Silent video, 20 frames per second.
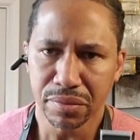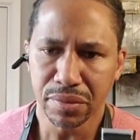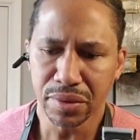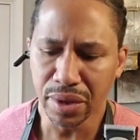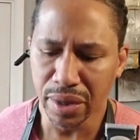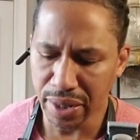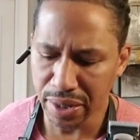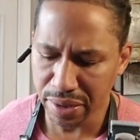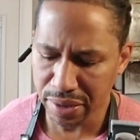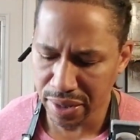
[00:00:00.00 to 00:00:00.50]

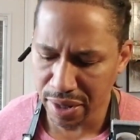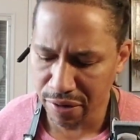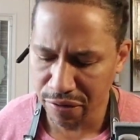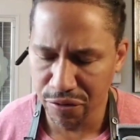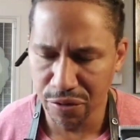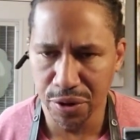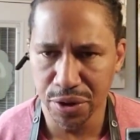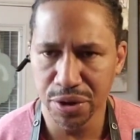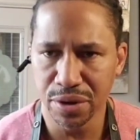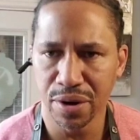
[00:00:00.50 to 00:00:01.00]
And
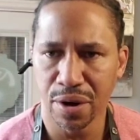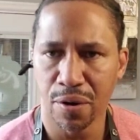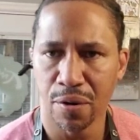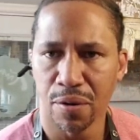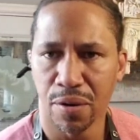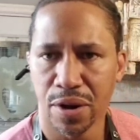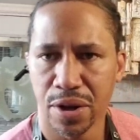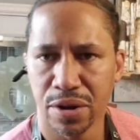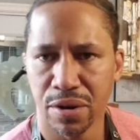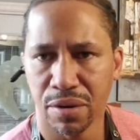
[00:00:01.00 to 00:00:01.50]
therefore, you
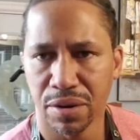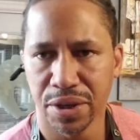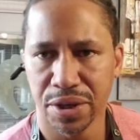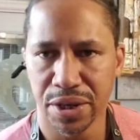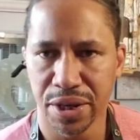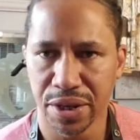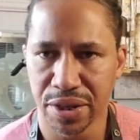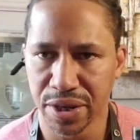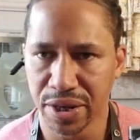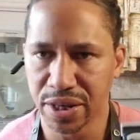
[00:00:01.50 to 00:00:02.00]
only
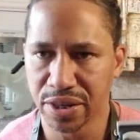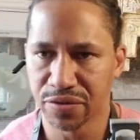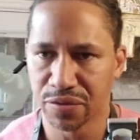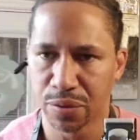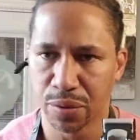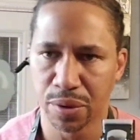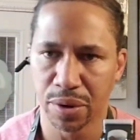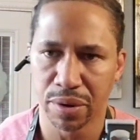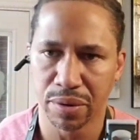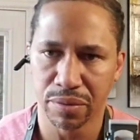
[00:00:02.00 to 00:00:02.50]
need these
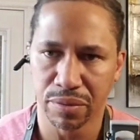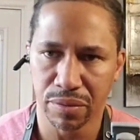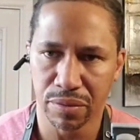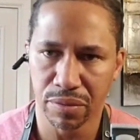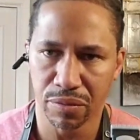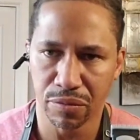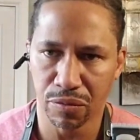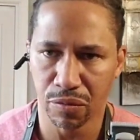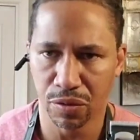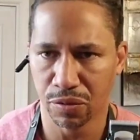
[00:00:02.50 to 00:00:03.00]
for
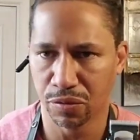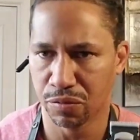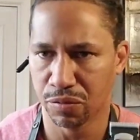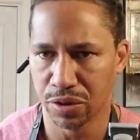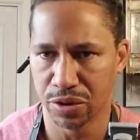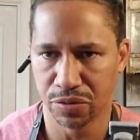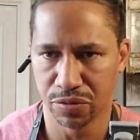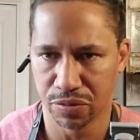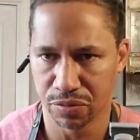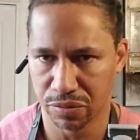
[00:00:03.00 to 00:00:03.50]

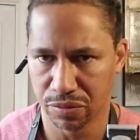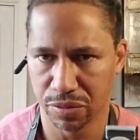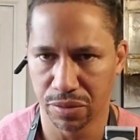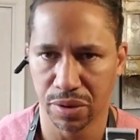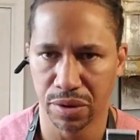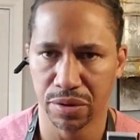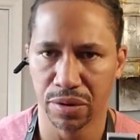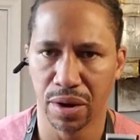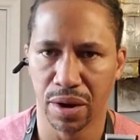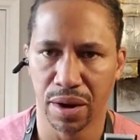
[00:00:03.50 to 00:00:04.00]

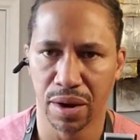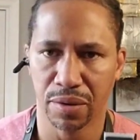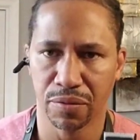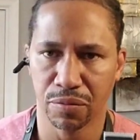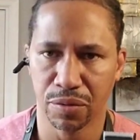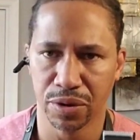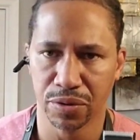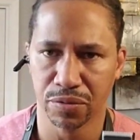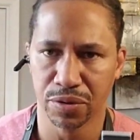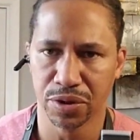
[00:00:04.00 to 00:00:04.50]

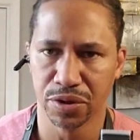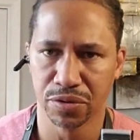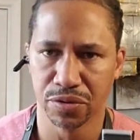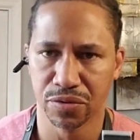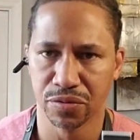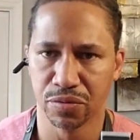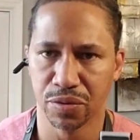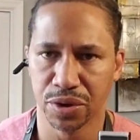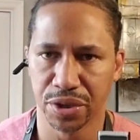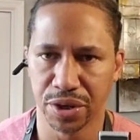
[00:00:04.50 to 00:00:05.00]
which
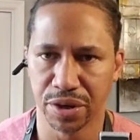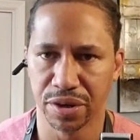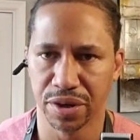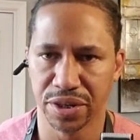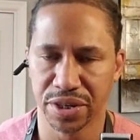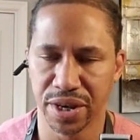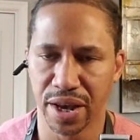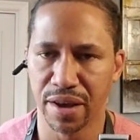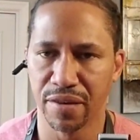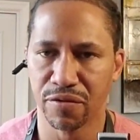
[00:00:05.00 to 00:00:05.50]
is what they're
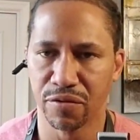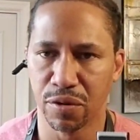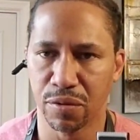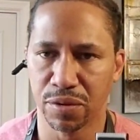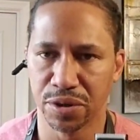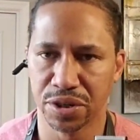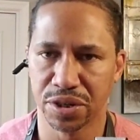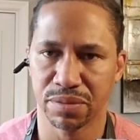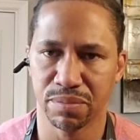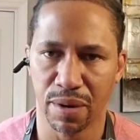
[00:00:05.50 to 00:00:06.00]
designed for,
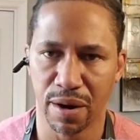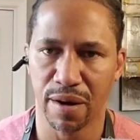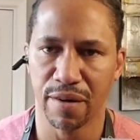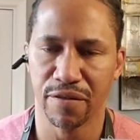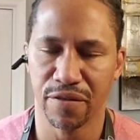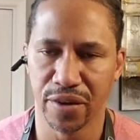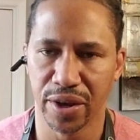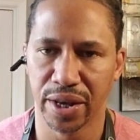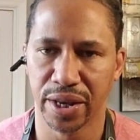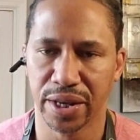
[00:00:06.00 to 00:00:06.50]
which is
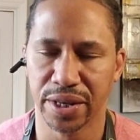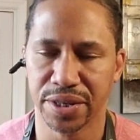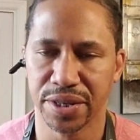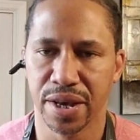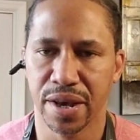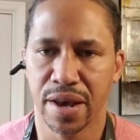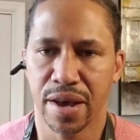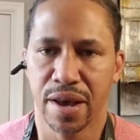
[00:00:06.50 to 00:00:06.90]
ball fades.